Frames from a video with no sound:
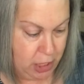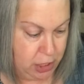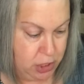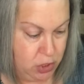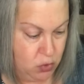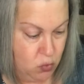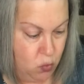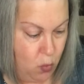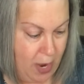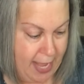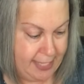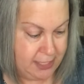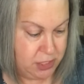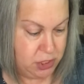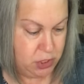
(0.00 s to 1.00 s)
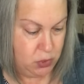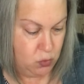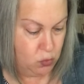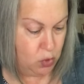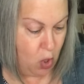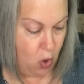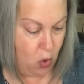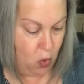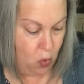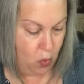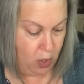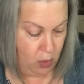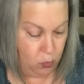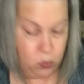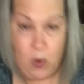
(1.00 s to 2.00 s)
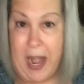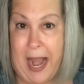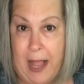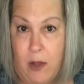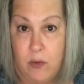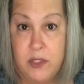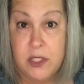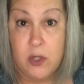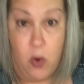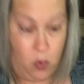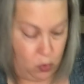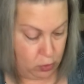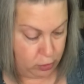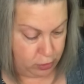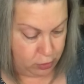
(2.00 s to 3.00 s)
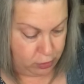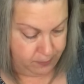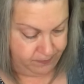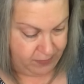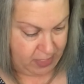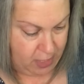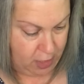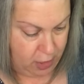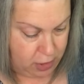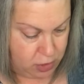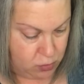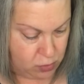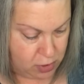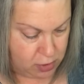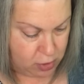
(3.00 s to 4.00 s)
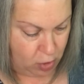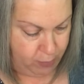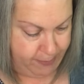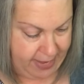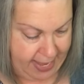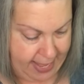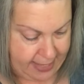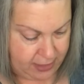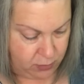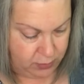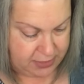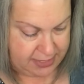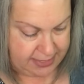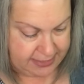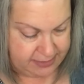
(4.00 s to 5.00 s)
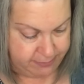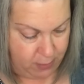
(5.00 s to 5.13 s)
you want to go around a corner. You can go back with these